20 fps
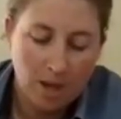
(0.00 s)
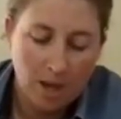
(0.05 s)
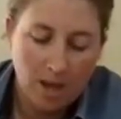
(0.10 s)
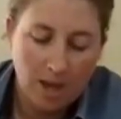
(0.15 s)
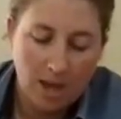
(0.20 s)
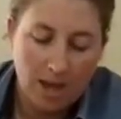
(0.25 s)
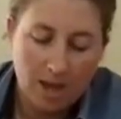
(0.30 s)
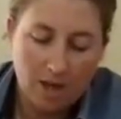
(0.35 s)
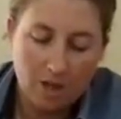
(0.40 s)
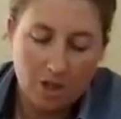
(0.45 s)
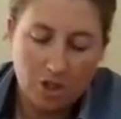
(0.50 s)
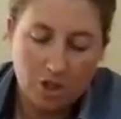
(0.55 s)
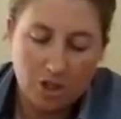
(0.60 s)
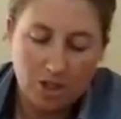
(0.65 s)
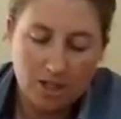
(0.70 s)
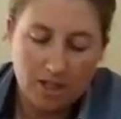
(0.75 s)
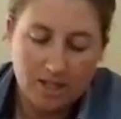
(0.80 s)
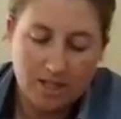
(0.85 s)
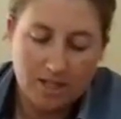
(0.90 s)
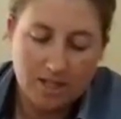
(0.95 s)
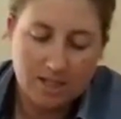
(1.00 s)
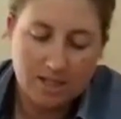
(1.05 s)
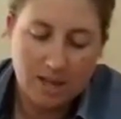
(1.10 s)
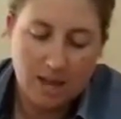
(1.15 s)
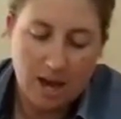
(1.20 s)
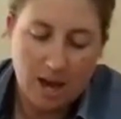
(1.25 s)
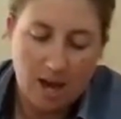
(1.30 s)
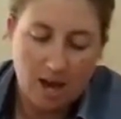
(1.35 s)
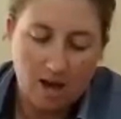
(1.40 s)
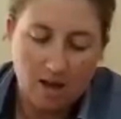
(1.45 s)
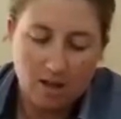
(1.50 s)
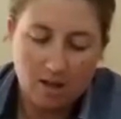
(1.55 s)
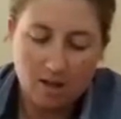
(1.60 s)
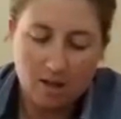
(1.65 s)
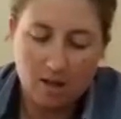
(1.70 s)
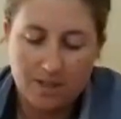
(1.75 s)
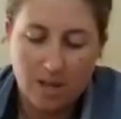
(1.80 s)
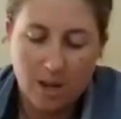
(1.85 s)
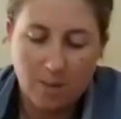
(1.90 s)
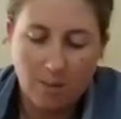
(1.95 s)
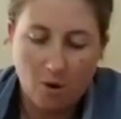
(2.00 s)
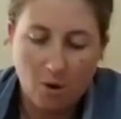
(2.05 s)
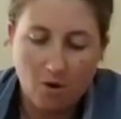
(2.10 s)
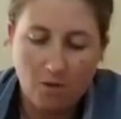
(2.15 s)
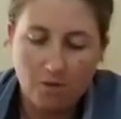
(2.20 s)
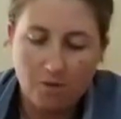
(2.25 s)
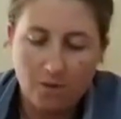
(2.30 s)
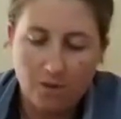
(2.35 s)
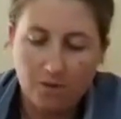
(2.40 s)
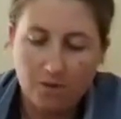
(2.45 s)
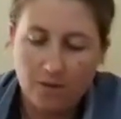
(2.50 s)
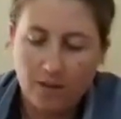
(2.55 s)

And she lists out some of the